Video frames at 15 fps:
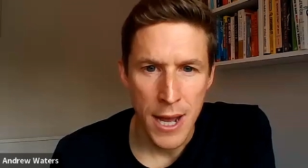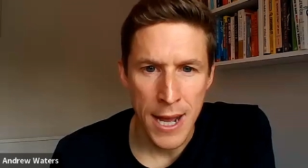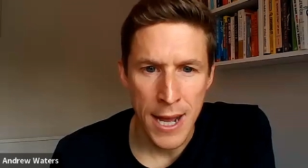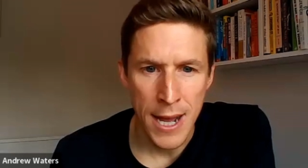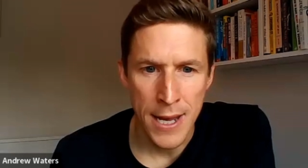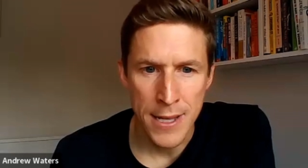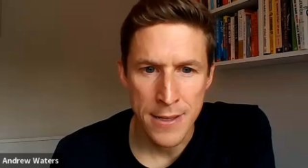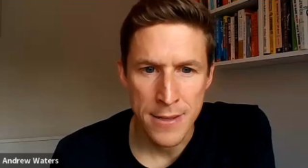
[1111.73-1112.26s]

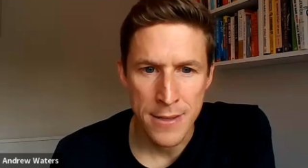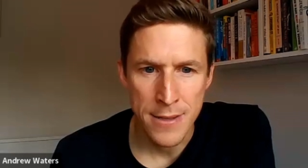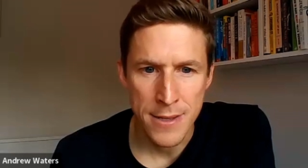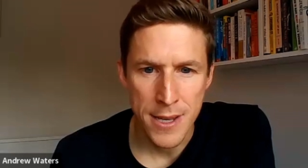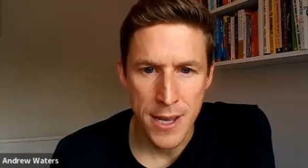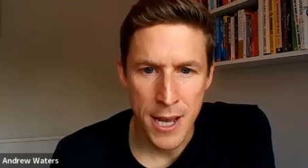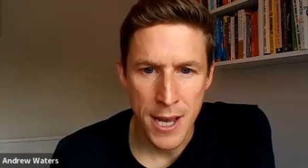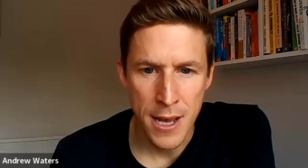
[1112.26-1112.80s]
And
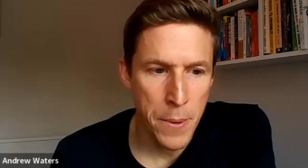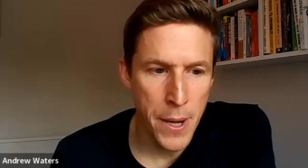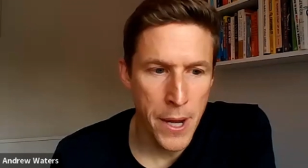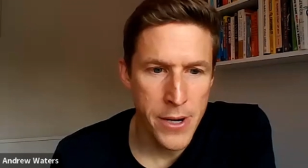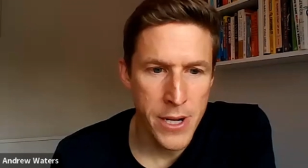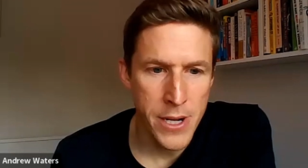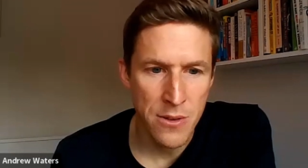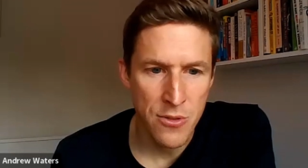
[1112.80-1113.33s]
I think when
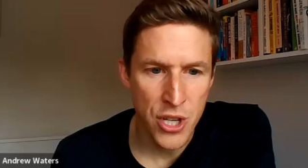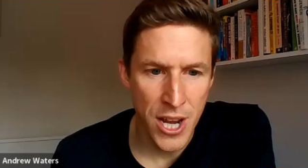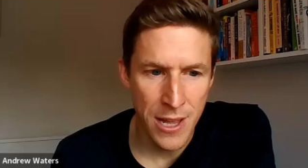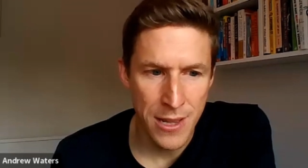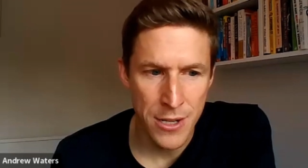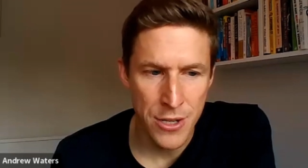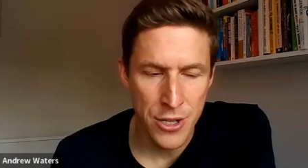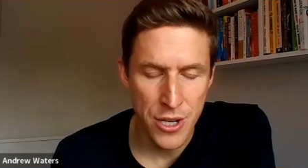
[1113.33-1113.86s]
periods of
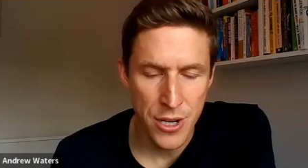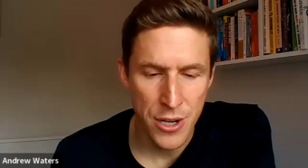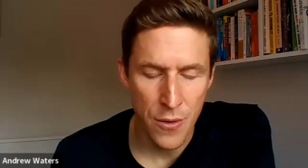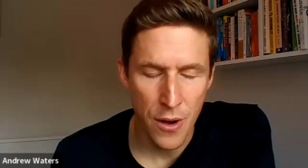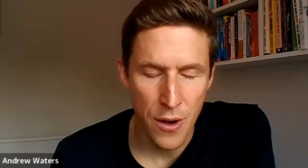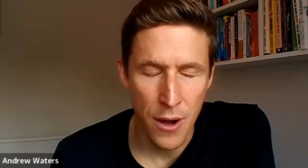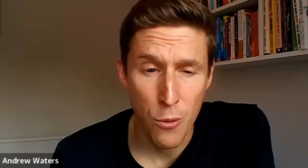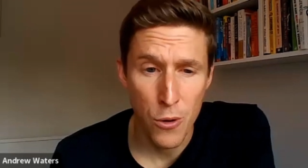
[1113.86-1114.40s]
challenge,
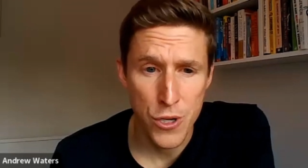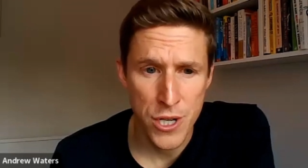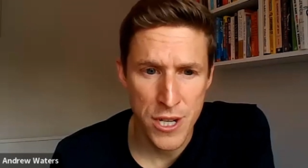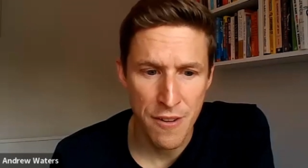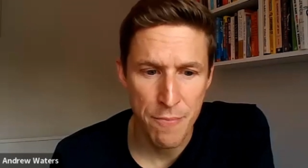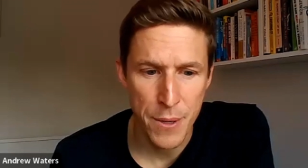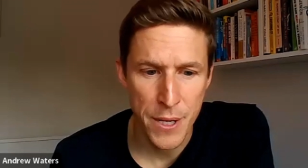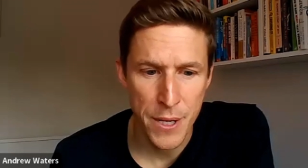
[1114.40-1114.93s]

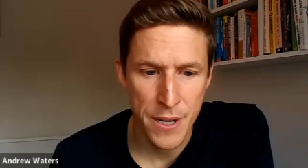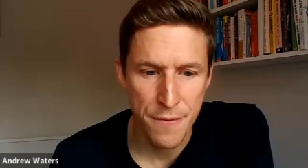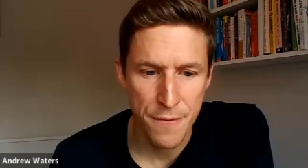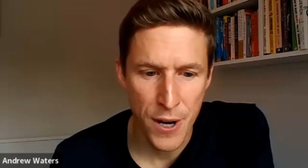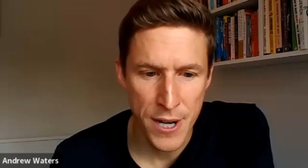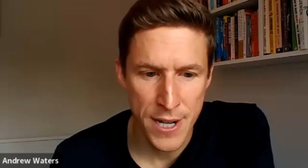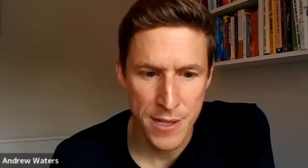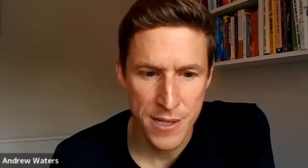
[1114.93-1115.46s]
unfortunately, I've been
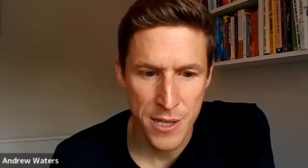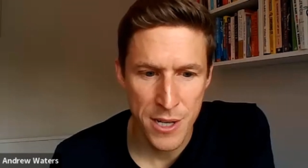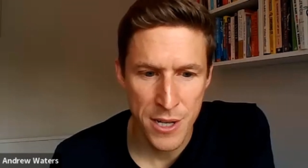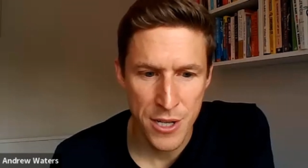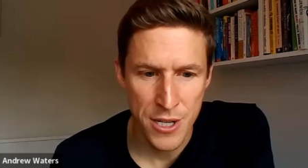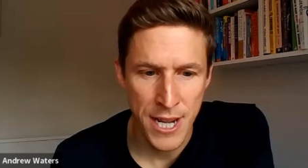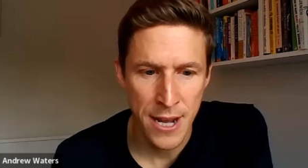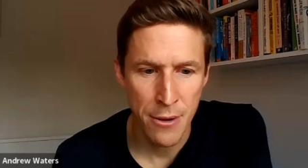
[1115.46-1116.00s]
in finance
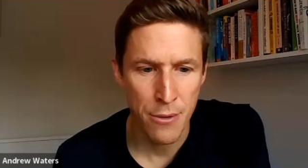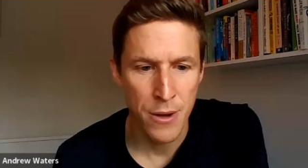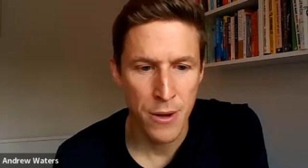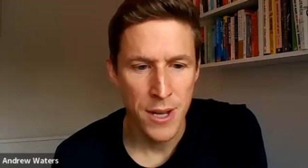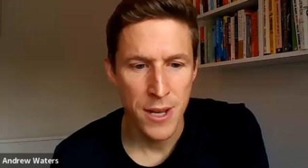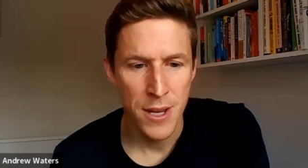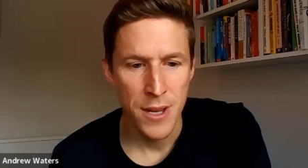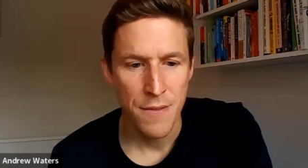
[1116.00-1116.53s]
search
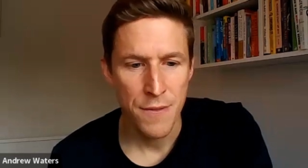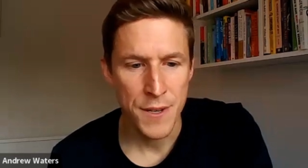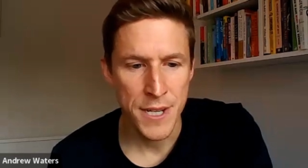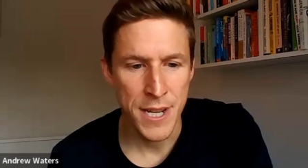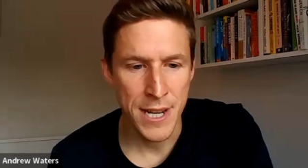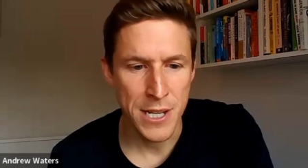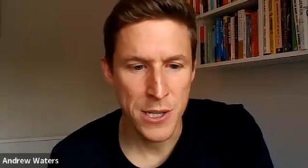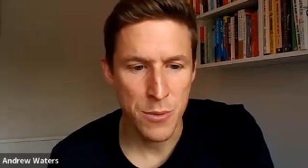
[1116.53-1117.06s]
now
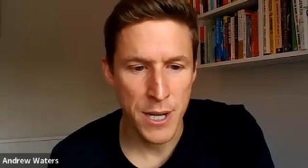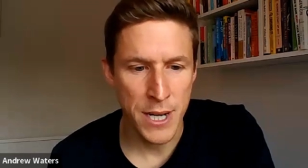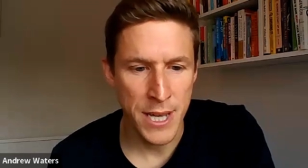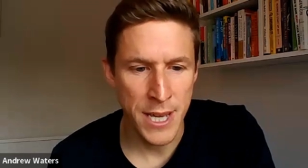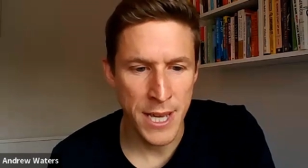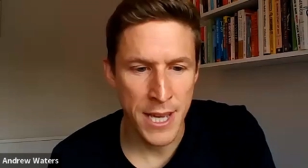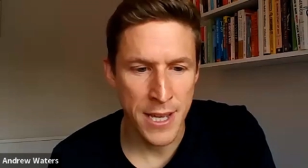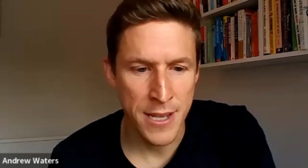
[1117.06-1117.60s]
for nearly
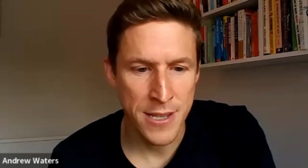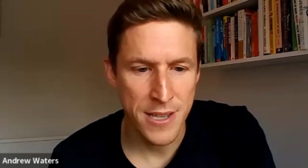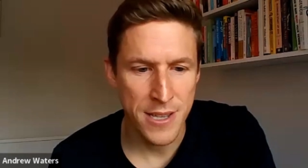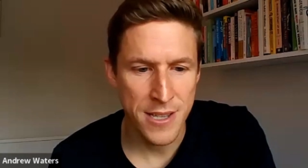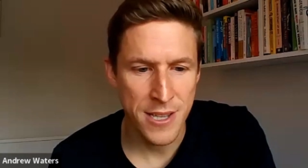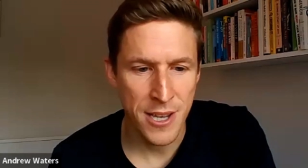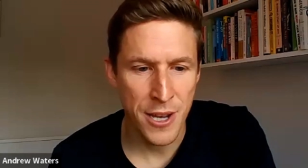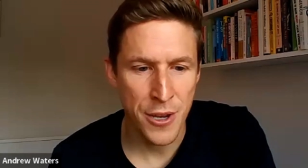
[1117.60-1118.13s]
20
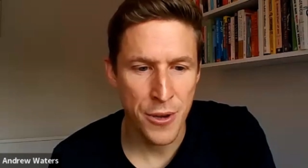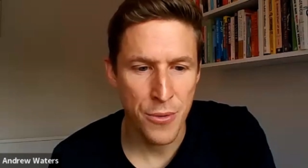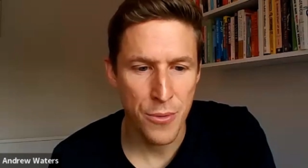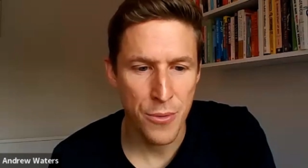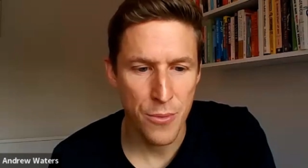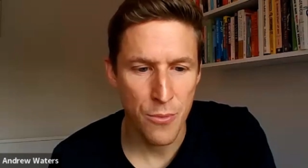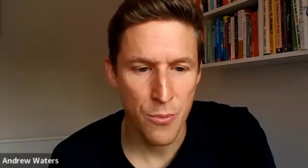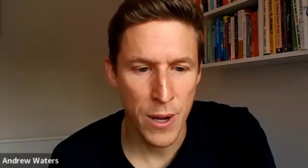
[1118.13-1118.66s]
years.
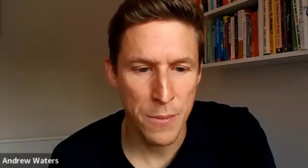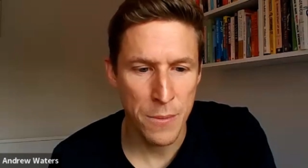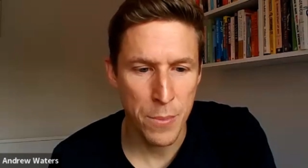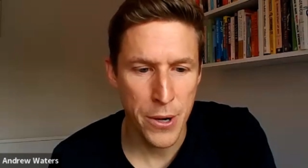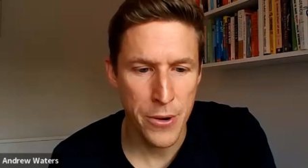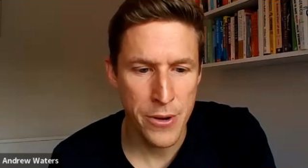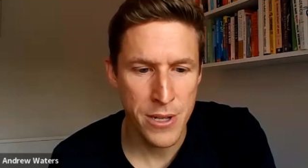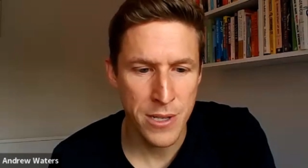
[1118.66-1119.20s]
So
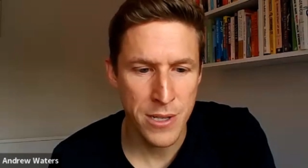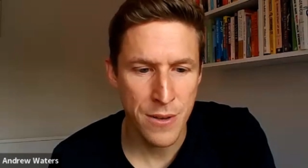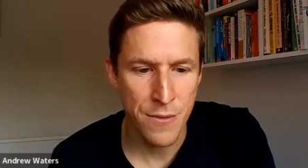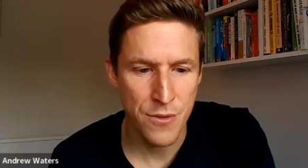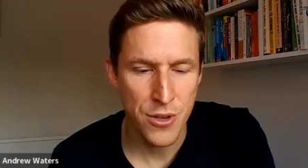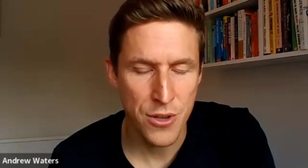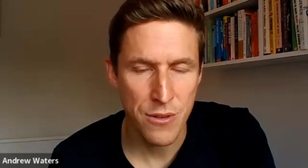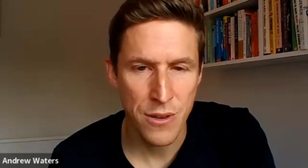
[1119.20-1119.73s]
when
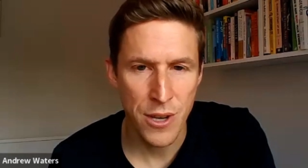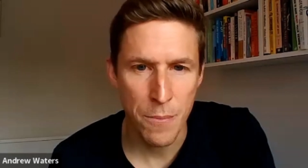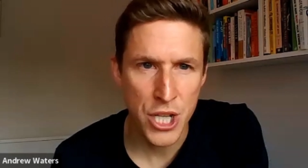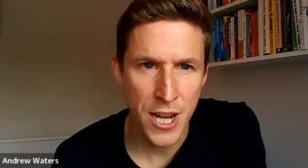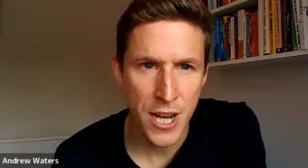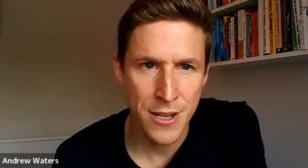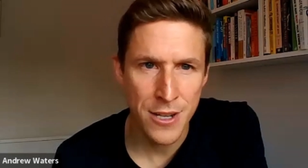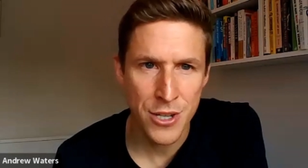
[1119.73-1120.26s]
periods of
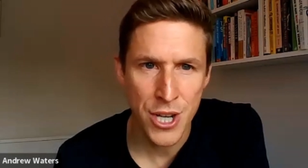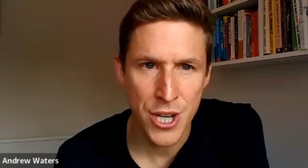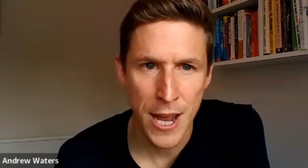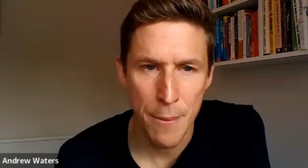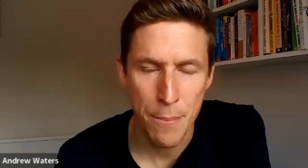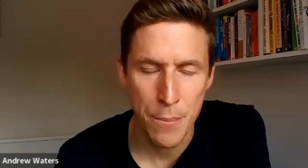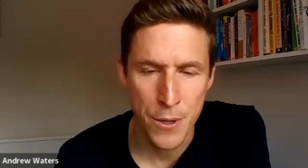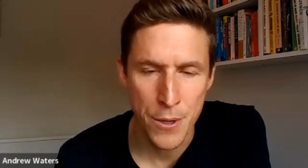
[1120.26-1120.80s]
big
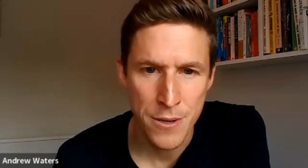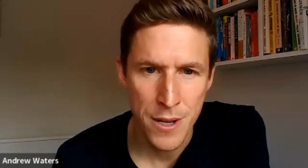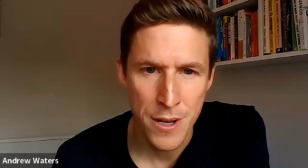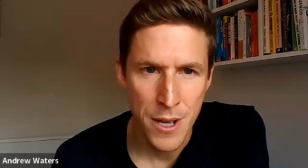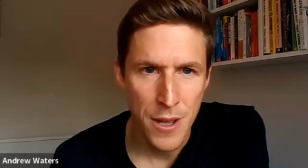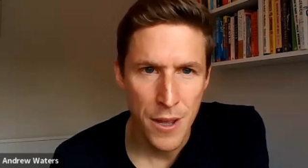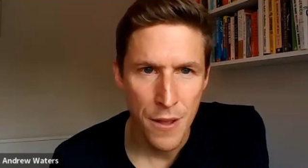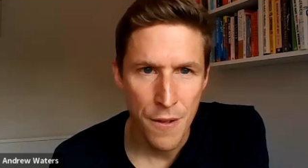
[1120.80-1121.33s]
change
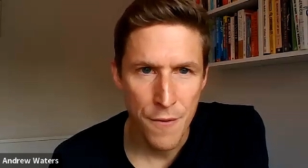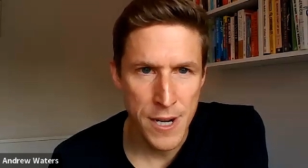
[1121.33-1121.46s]
happen,